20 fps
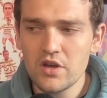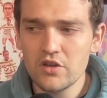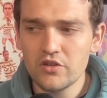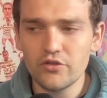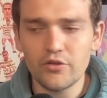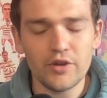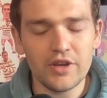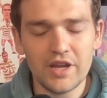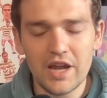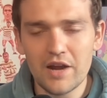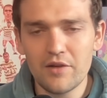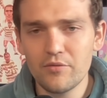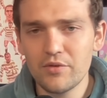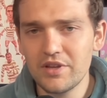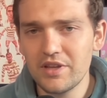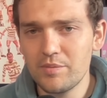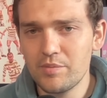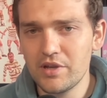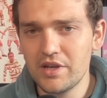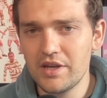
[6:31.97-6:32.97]
So you can't
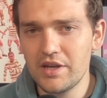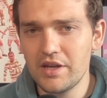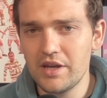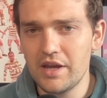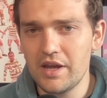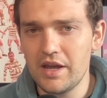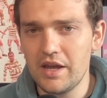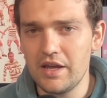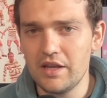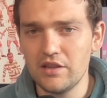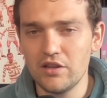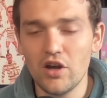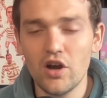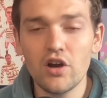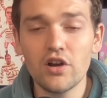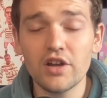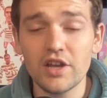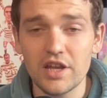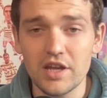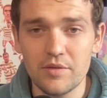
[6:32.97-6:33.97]
really play a
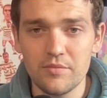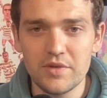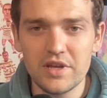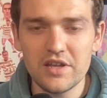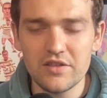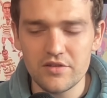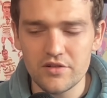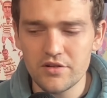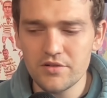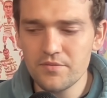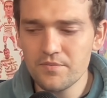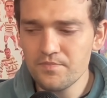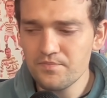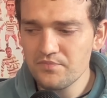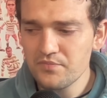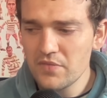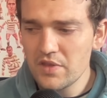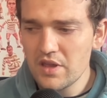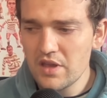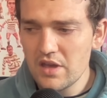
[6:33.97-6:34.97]
long game either.
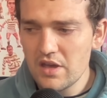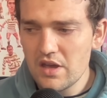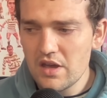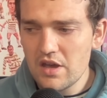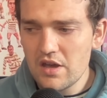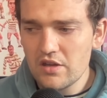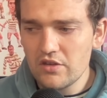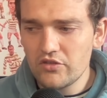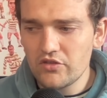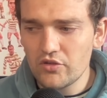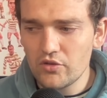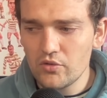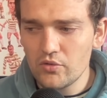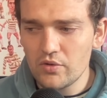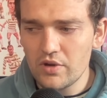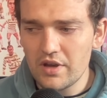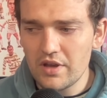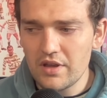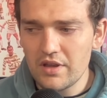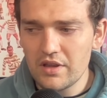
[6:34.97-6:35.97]

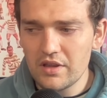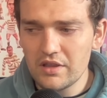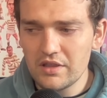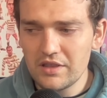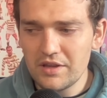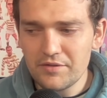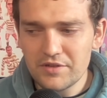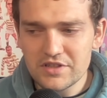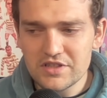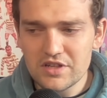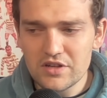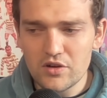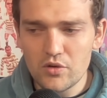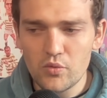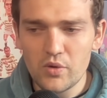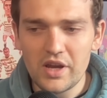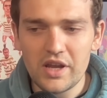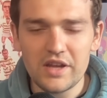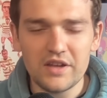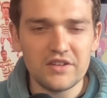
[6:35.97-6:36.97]
So Livingston
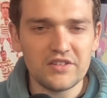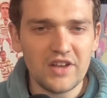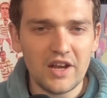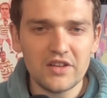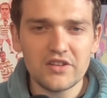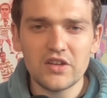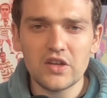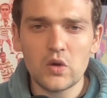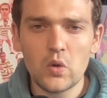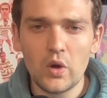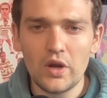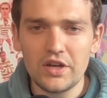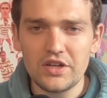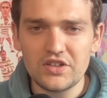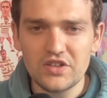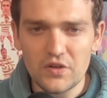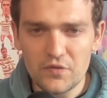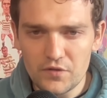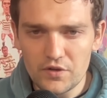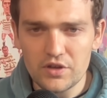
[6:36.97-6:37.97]
away is actually quite a
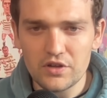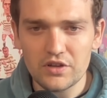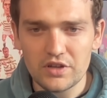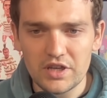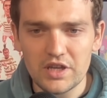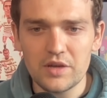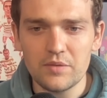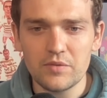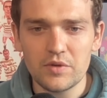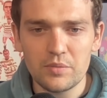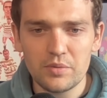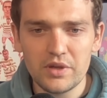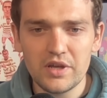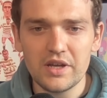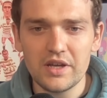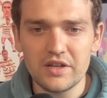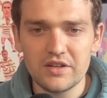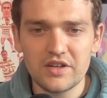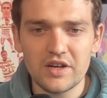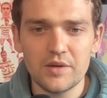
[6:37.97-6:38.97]
difficult game to
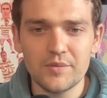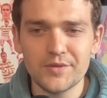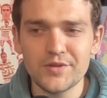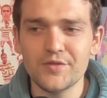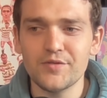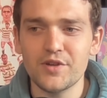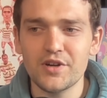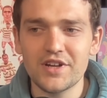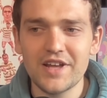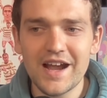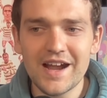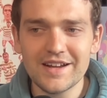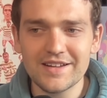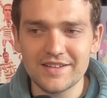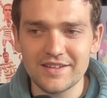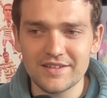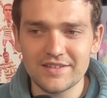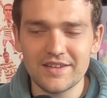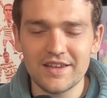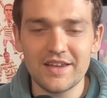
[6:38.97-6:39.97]
play in terms of your
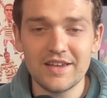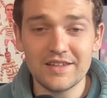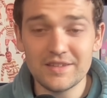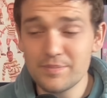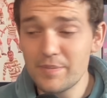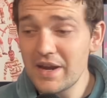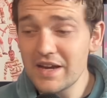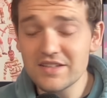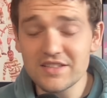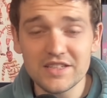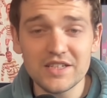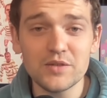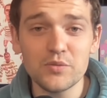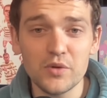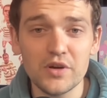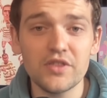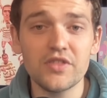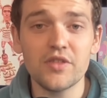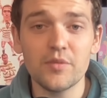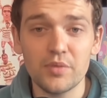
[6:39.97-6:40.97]
tactics, especially
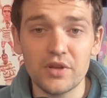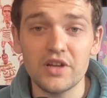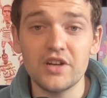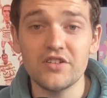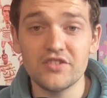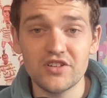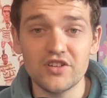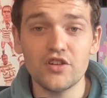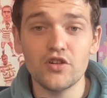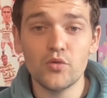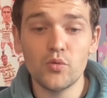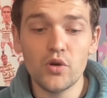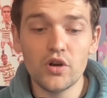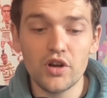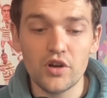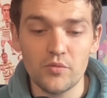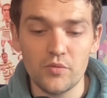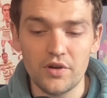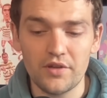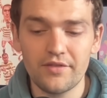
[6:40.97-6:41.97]
with the players that you're
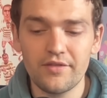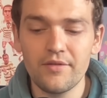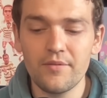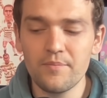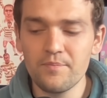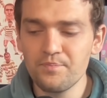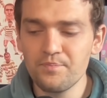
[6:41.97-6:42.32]
working with.